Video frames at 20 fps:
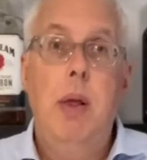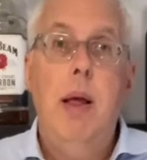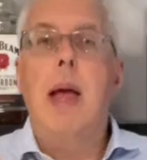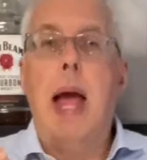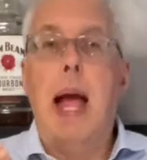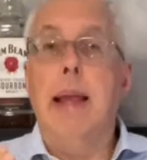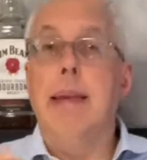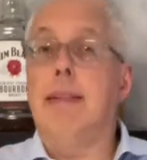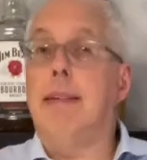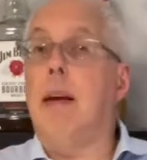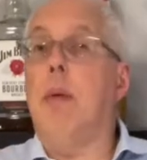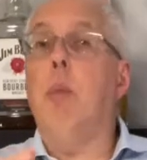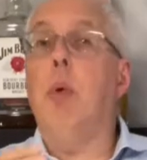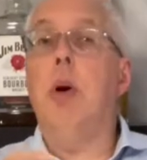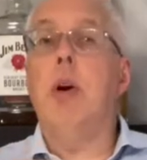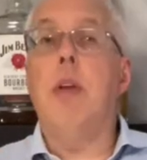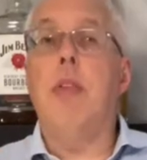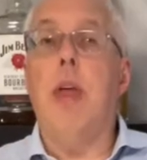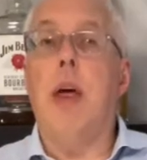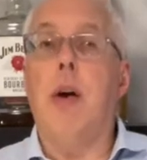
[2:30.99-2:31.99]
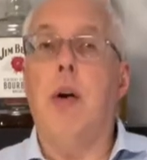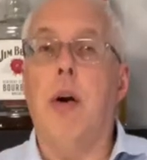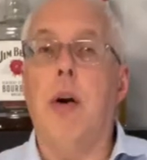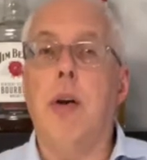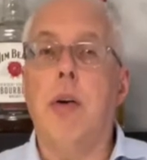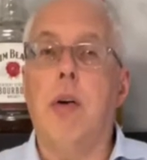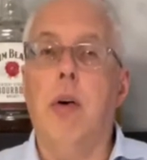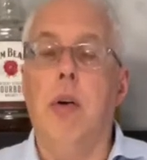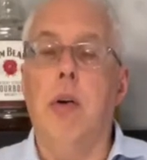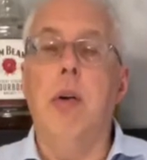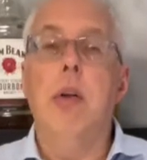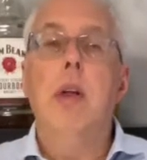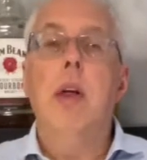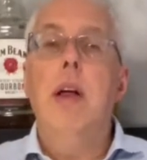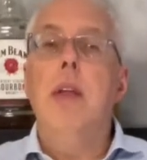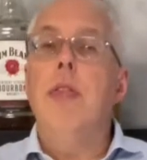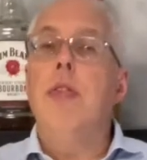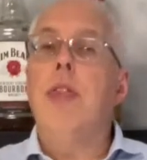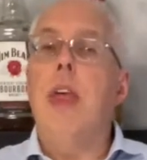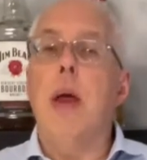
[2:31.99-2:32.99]
And somewhere in that article,
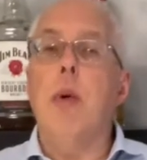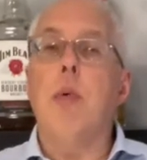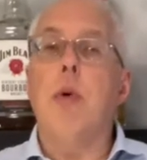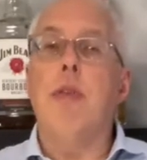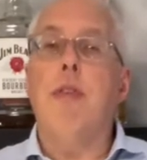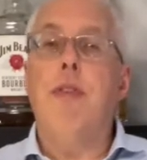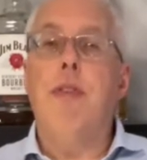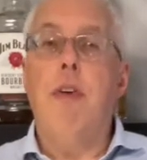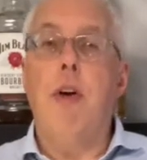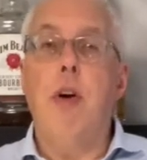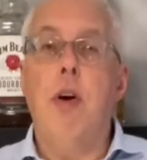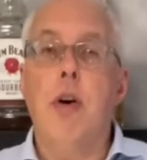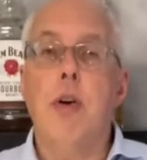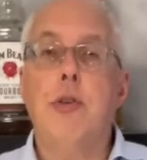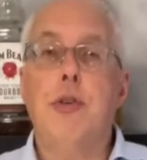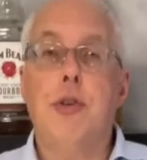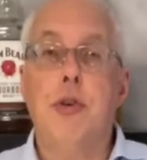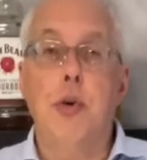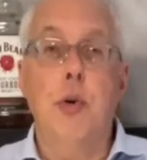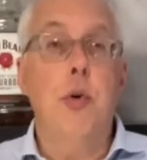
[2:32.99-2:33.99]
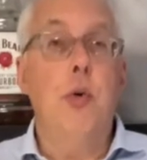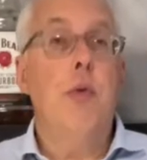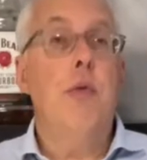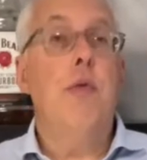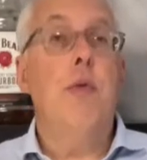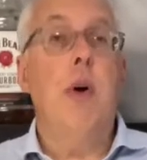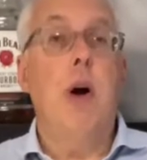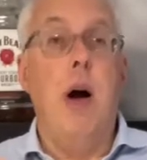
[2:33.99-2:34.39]
they refer to